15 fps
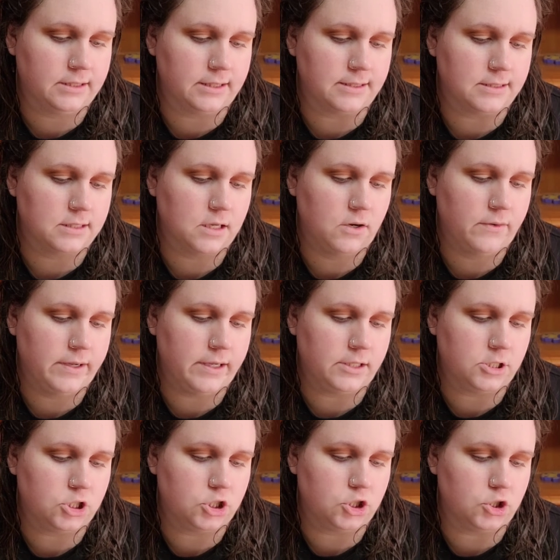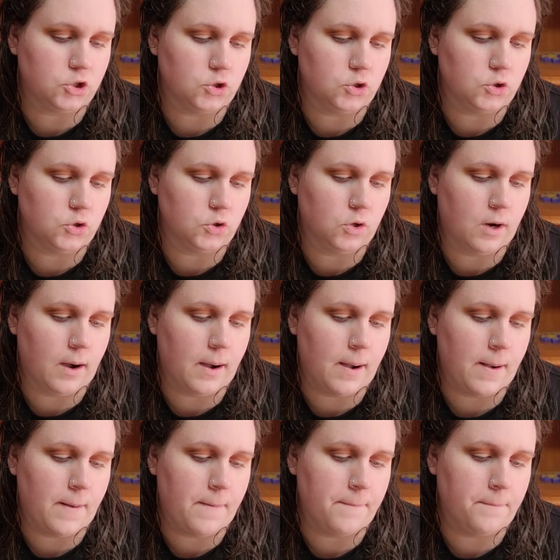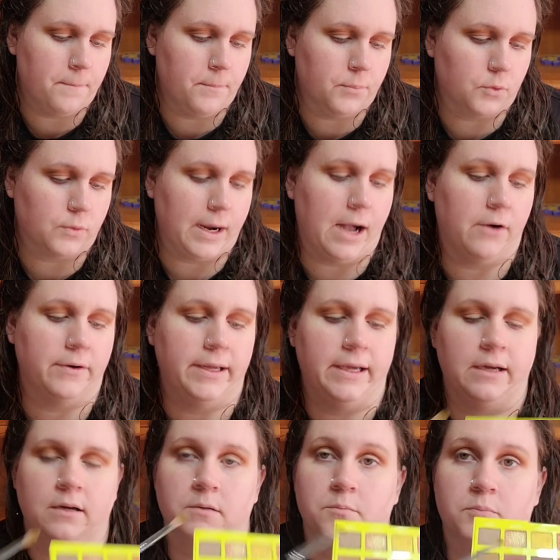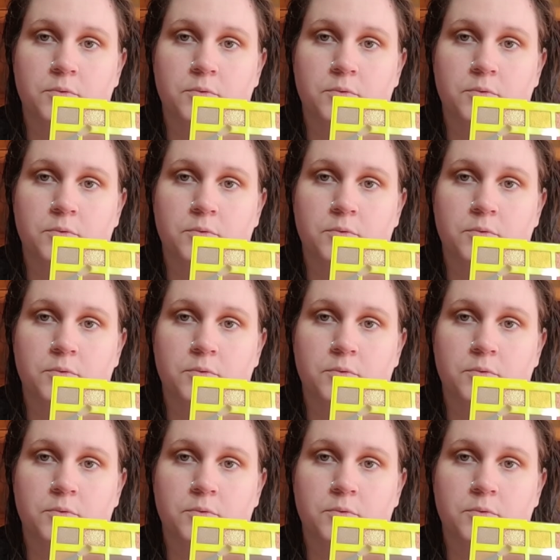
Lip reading: Let's go into Browning